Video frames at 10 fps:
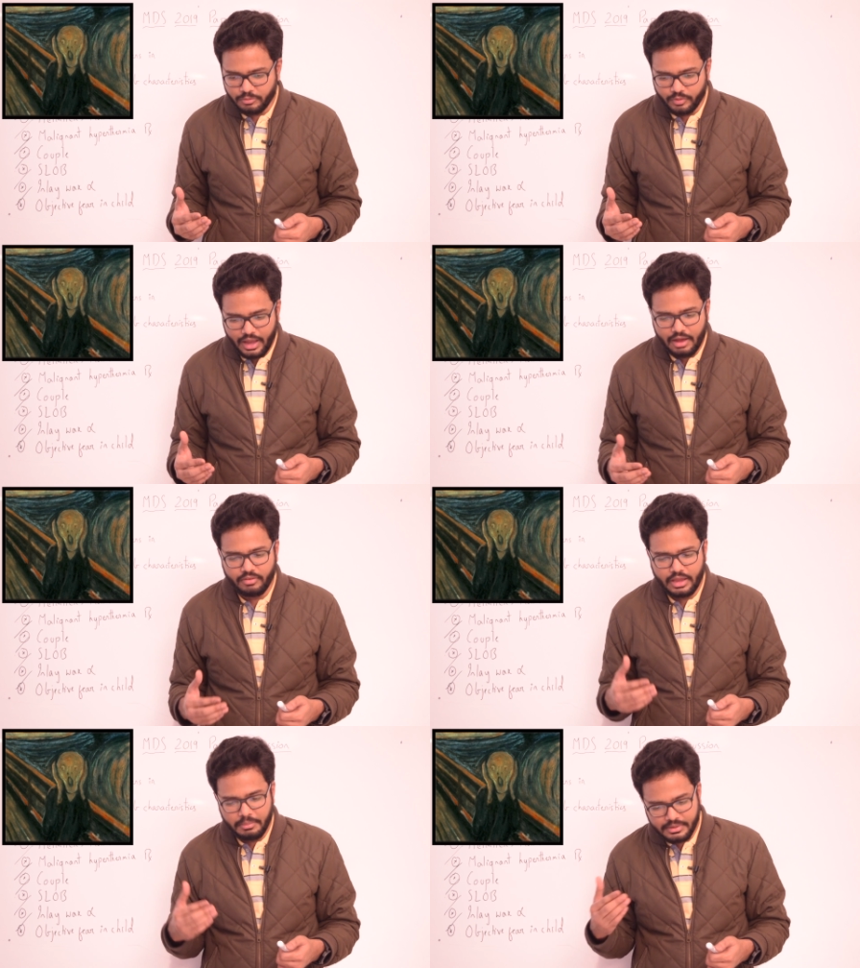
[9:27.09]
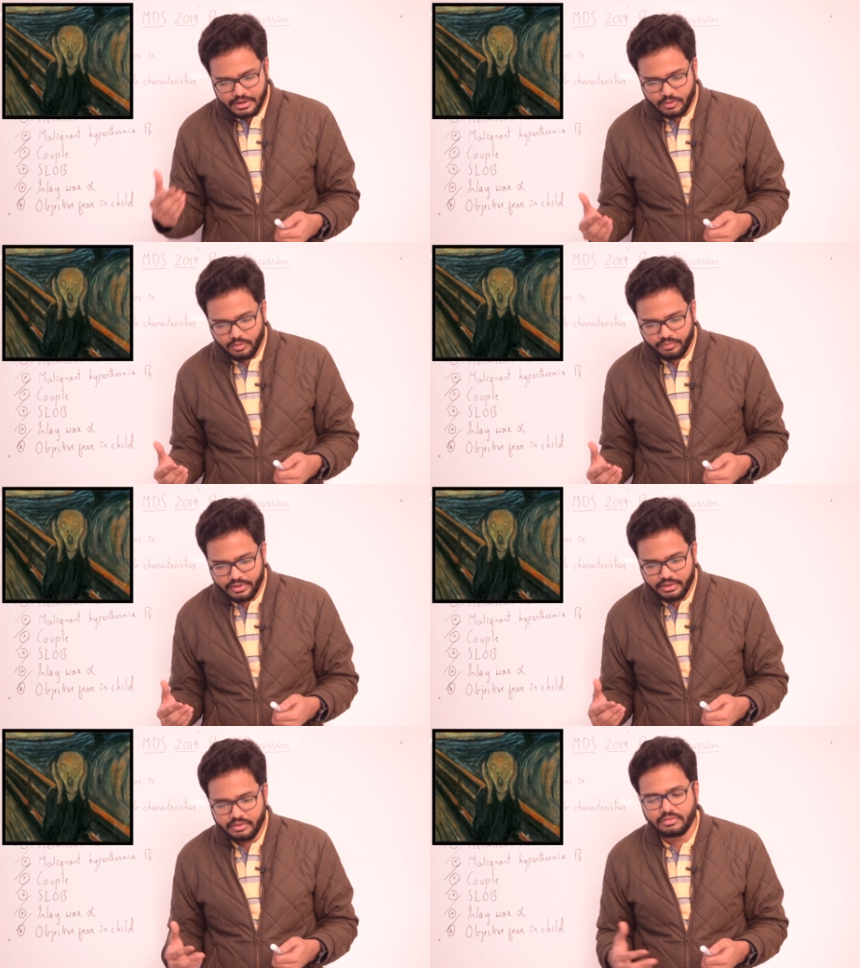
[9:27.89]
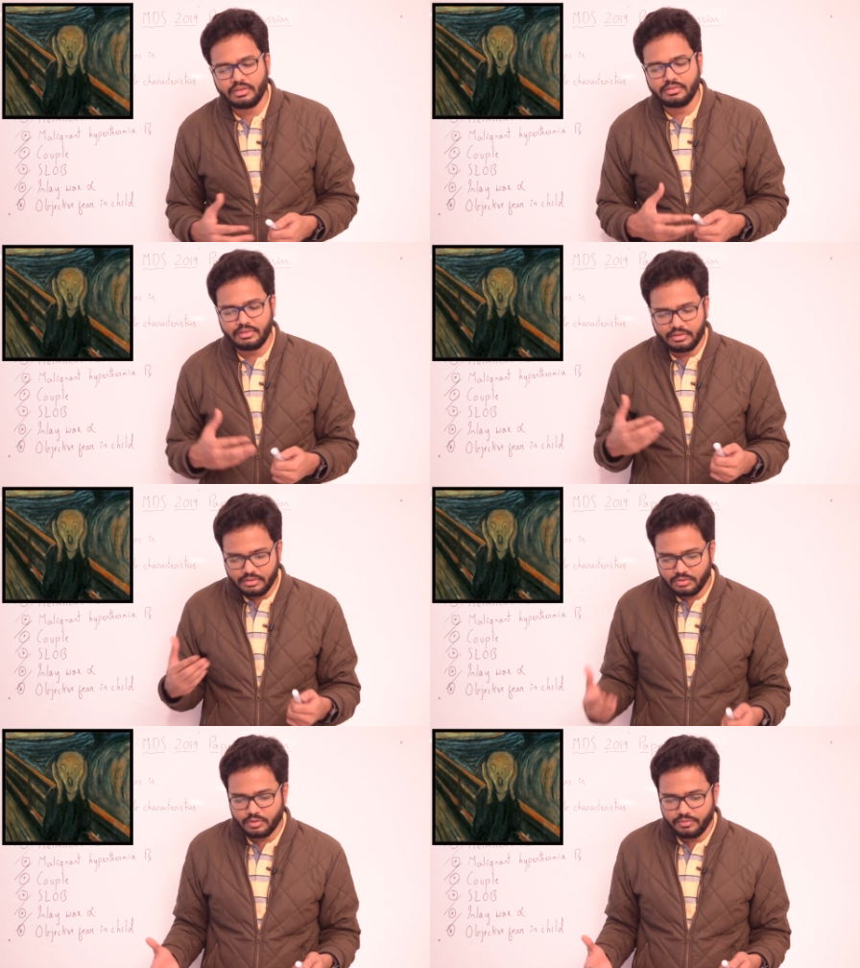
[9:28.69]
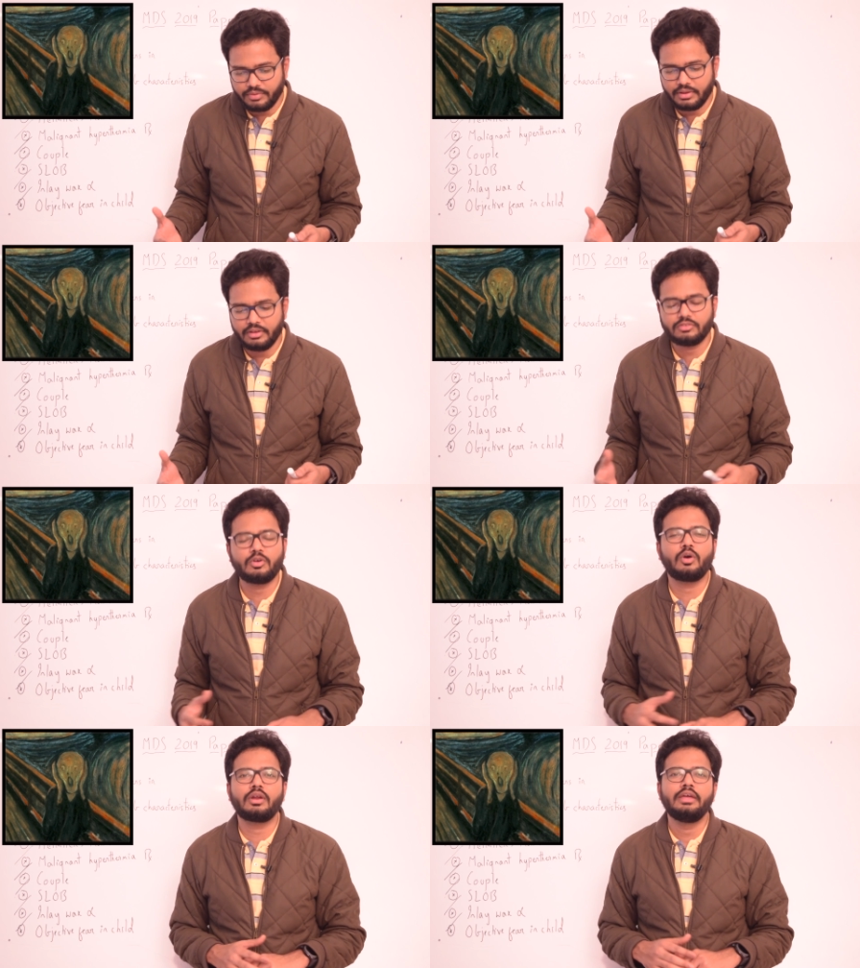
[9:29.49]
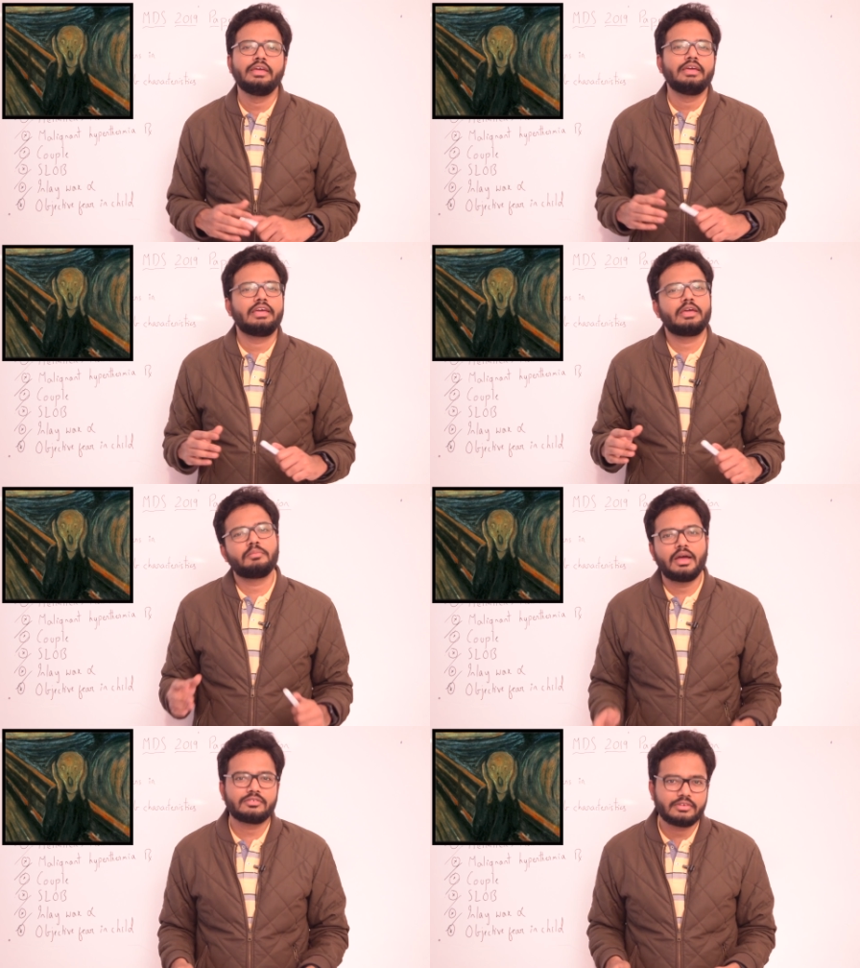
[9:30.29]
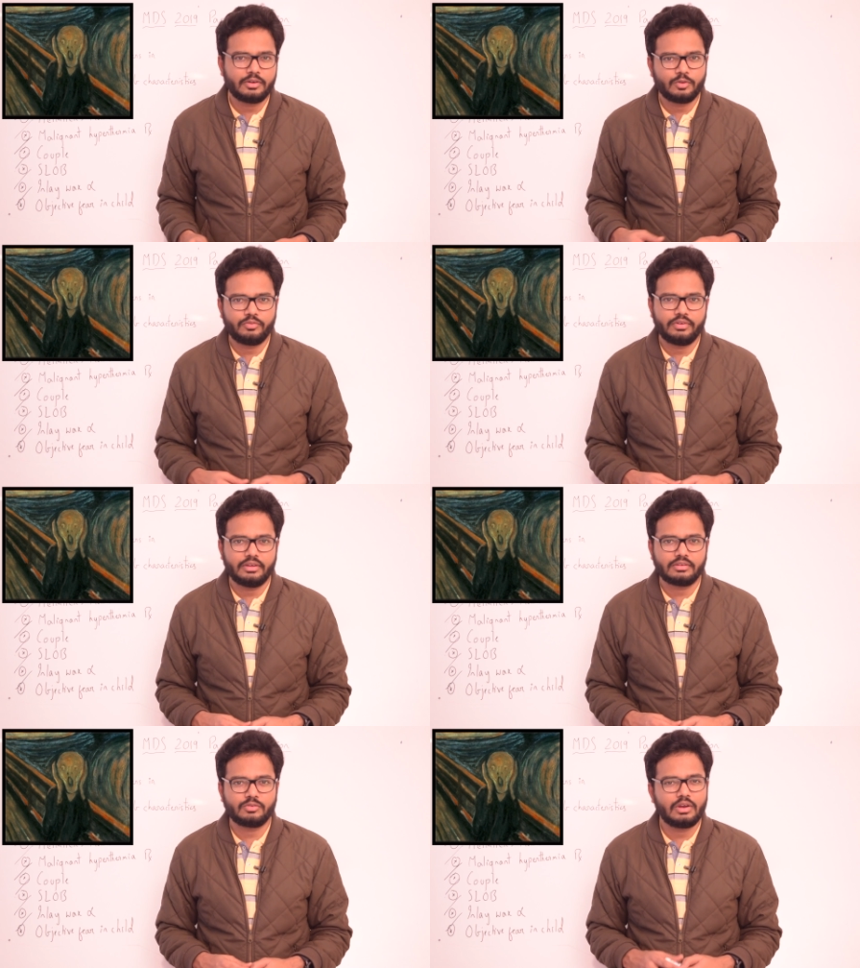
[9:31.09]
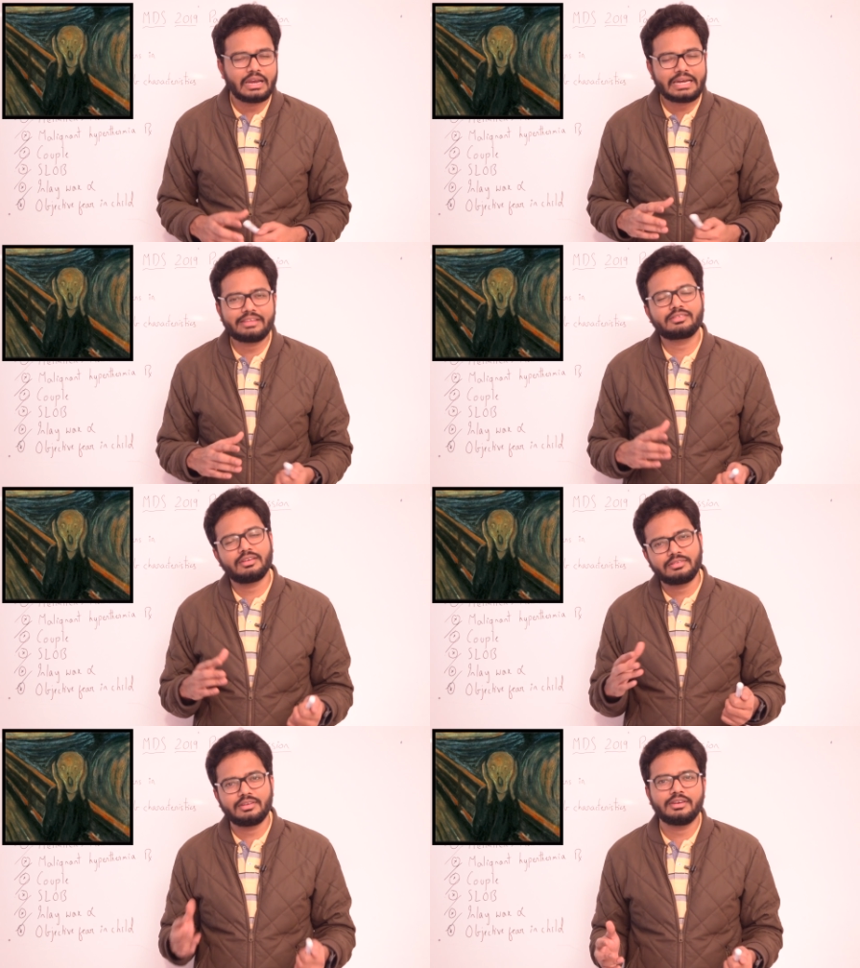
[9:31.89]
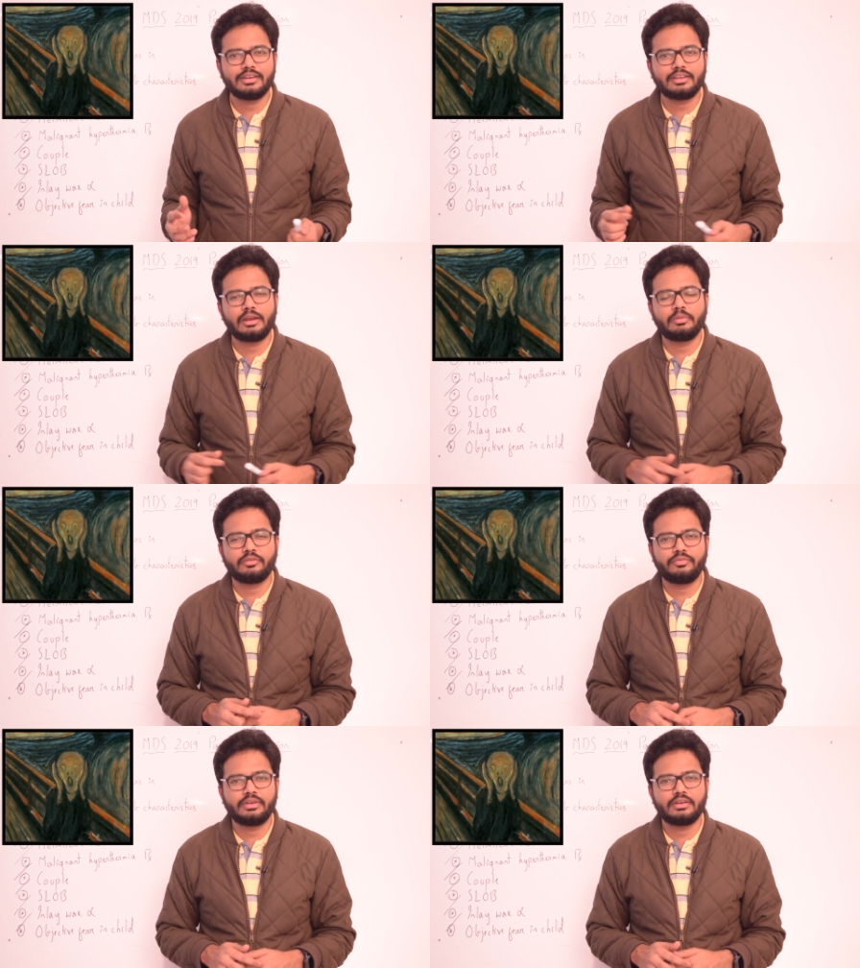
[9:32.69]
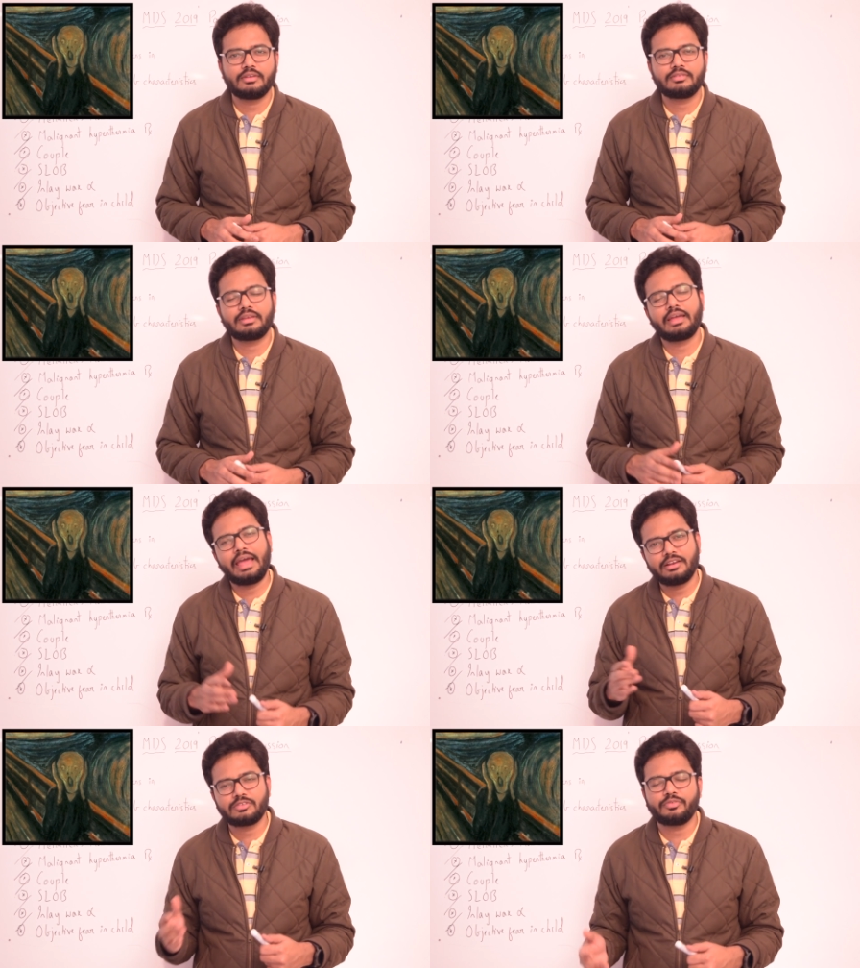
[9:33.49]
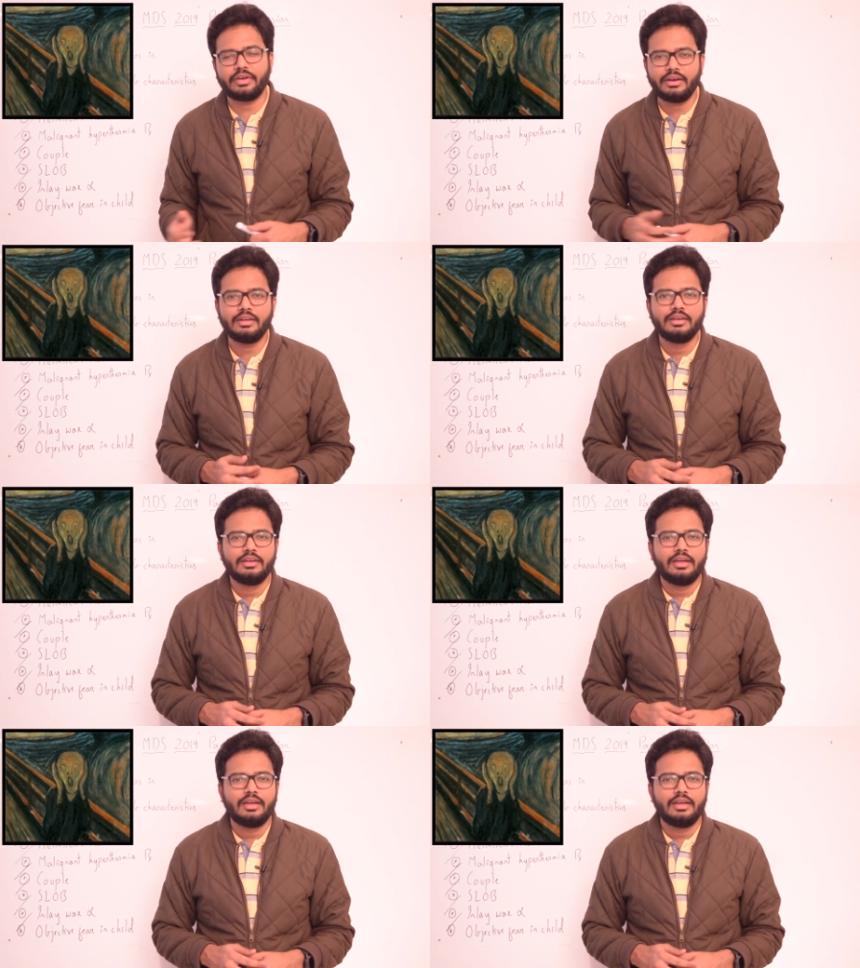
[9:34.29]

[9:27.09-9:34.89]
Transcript: We have imitative fears, suggestive fears, or imaginative fears. We'll discuss in detail about fears elsewhere.